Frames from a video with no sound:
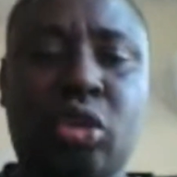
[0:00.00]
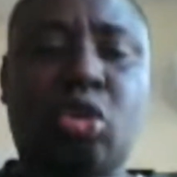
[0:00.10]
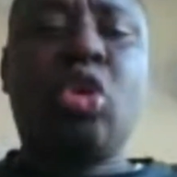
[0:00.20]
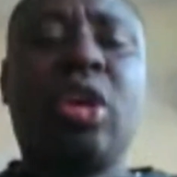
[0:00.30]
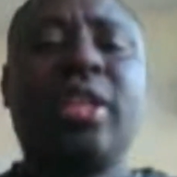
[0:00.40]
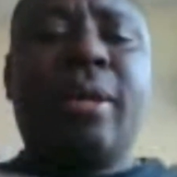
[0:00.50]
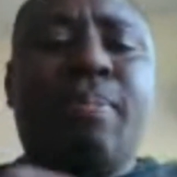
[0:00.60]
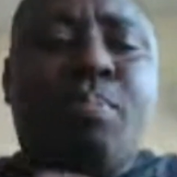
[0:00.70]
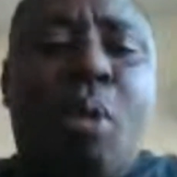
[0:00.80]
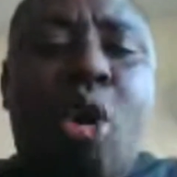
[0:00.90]
So the
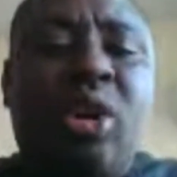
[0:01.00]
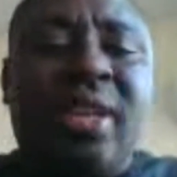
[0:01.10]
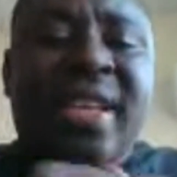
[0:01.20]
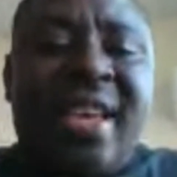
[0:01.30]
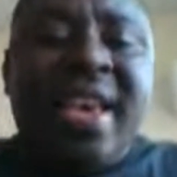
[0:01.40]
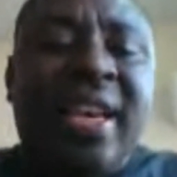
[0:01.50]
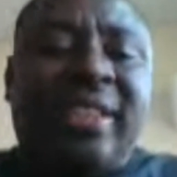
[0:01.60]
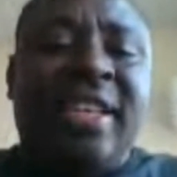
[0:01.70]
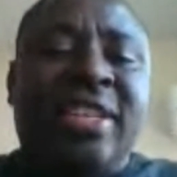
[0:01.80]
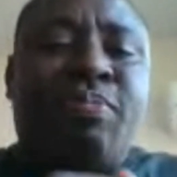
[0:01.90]
more the
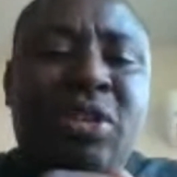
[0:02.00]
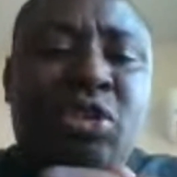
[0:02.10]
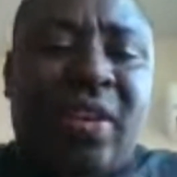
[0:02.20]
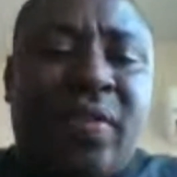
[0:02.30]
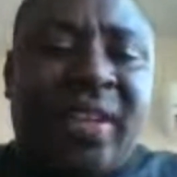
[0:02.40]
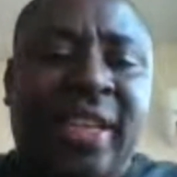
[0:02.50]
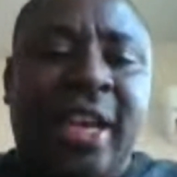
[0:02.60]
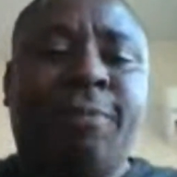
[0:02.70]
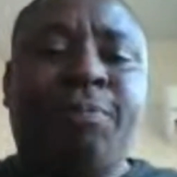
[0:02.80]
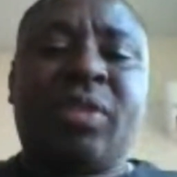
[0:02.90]
heat is being generated,